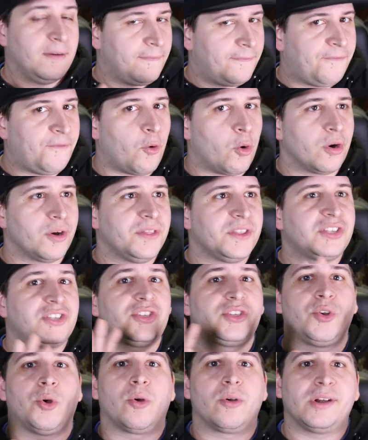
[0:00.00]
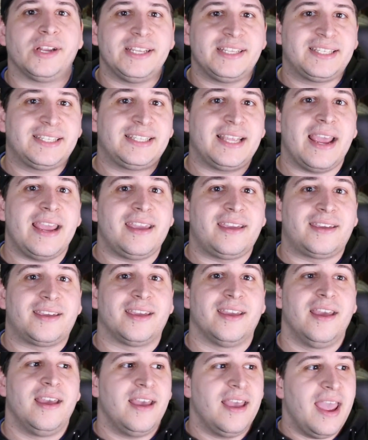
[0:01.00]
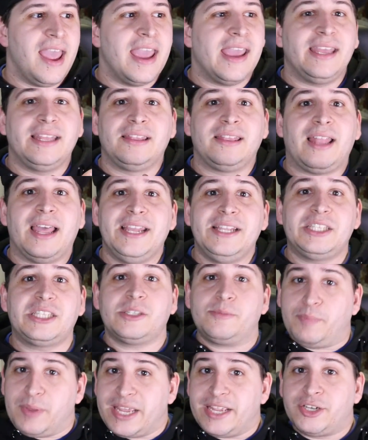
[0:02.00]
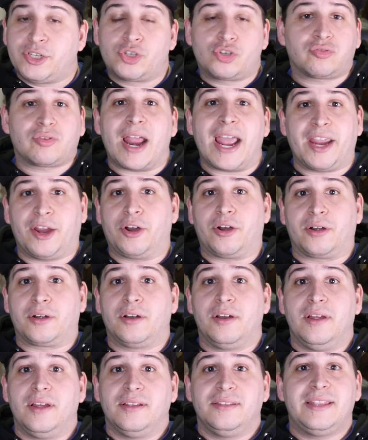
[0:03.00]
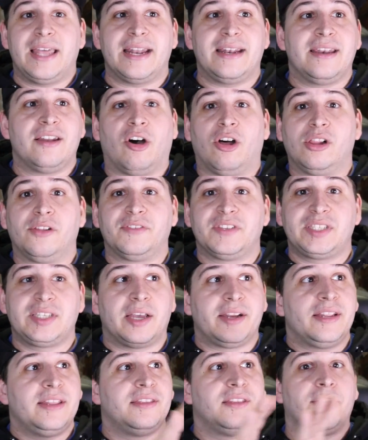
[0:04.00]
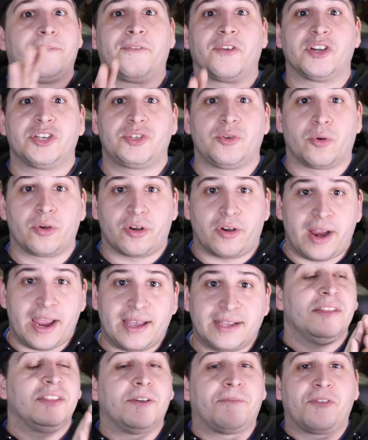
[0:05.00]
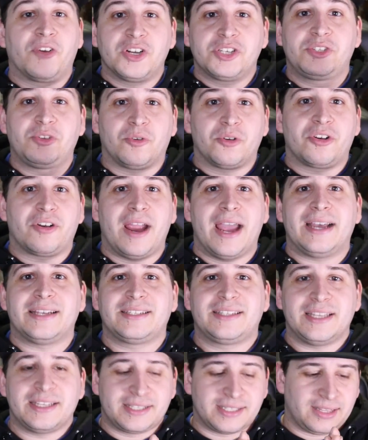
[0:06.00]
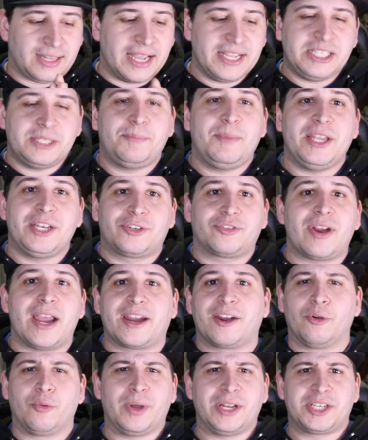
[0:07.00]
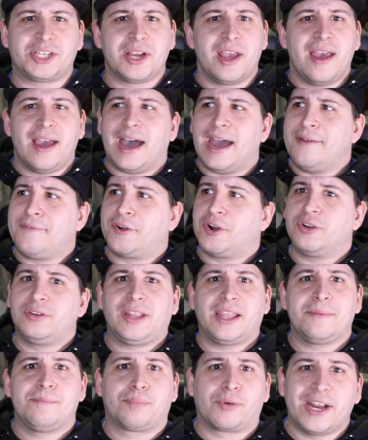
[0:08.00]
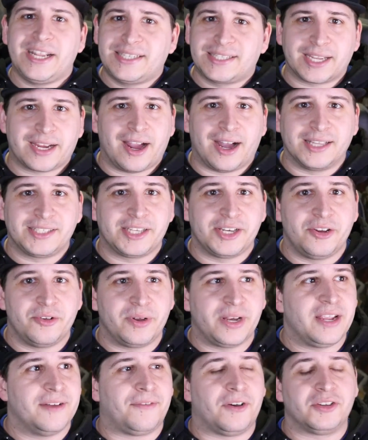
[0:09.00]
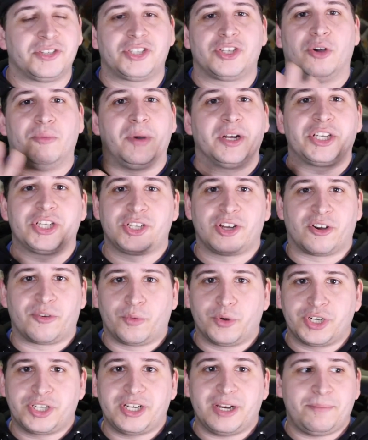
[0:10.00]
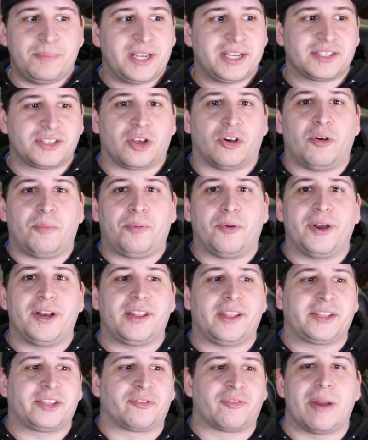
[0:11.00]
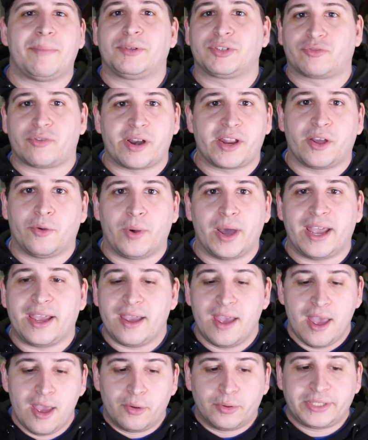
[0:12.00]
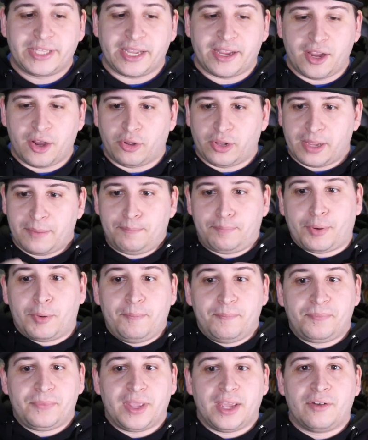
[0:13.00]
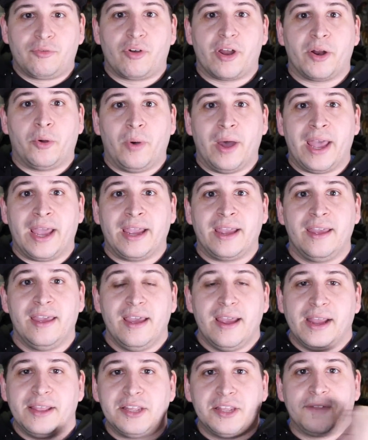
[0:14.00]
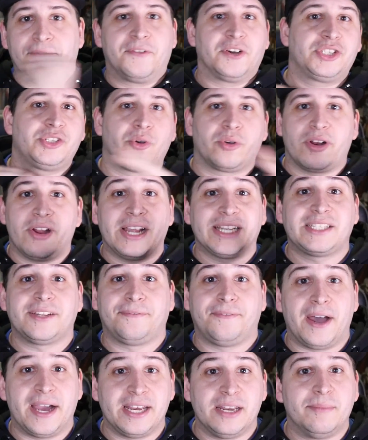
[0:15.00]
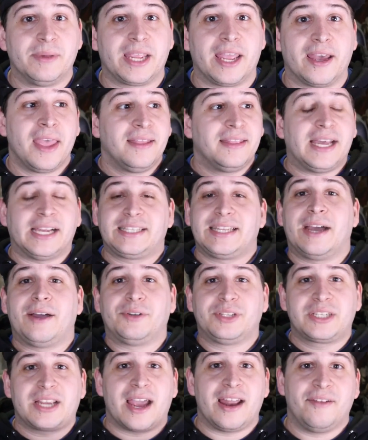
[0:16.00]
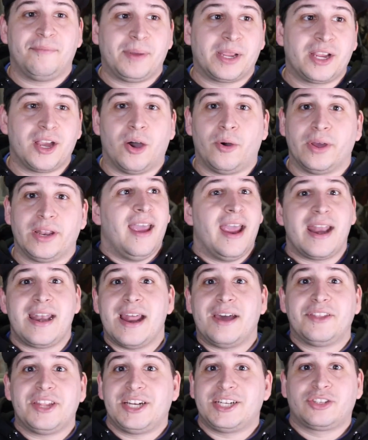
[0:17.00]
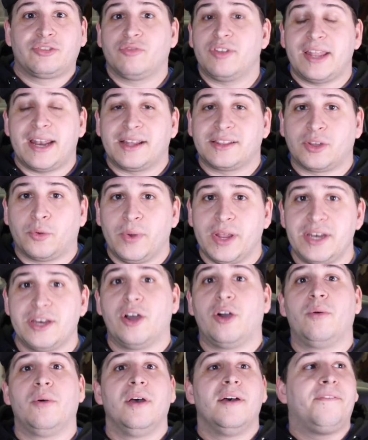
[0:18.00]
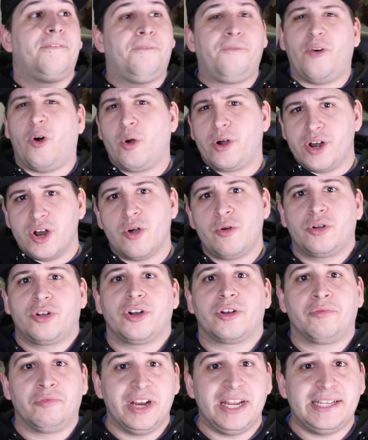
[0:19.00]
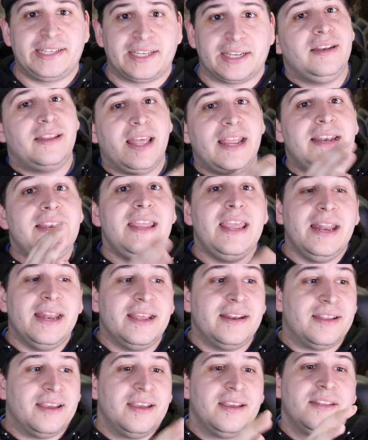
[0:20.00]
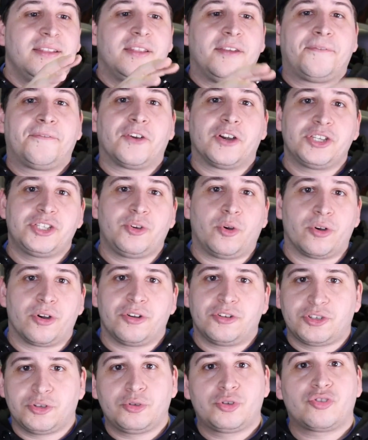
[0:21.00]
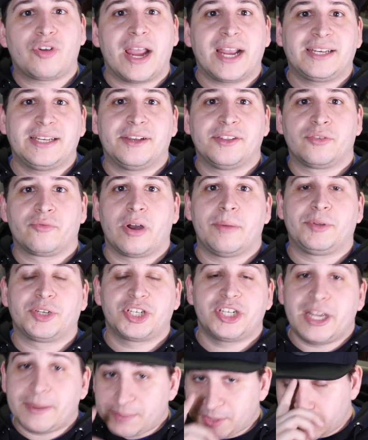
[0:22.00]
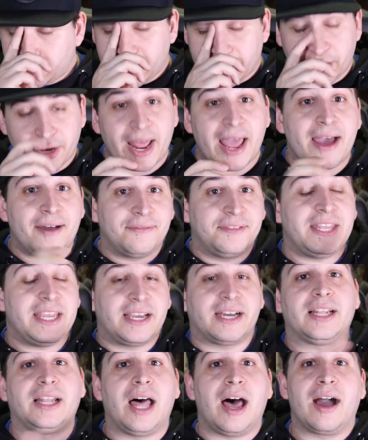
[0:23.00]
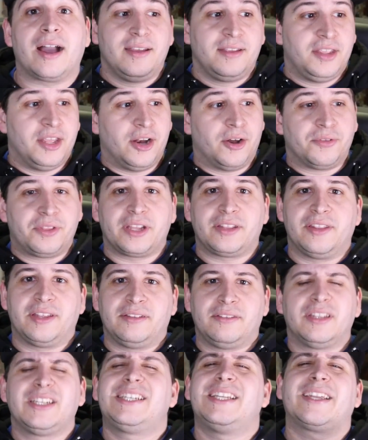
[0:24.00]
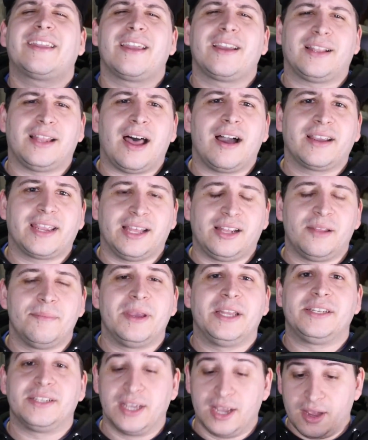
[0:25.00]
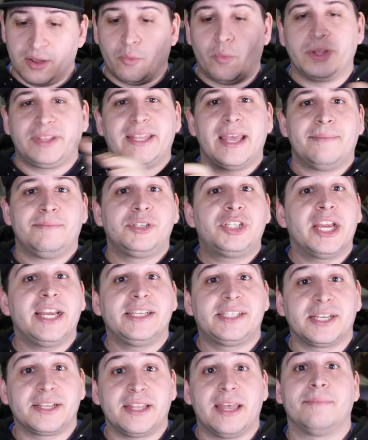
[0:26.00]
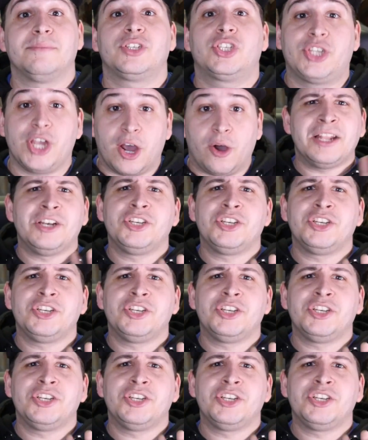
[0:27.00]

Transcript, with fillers: for the story's sake, a lightspeed tracker that all of a sudden the First Order has. The First Order has this lightspeed tracker, which I've heard like breaks the continuity of so much Star Wars shit, because the whole point of like the rebels running away was they can go like boop and run away, and then the First Order has to find them again. That's how it's kind of been going. And now they just threw that out the window for no good reason. They needed the First Order to track down the rebel ship so they could have the clock, you know, the ticking clock element with them chasing them. So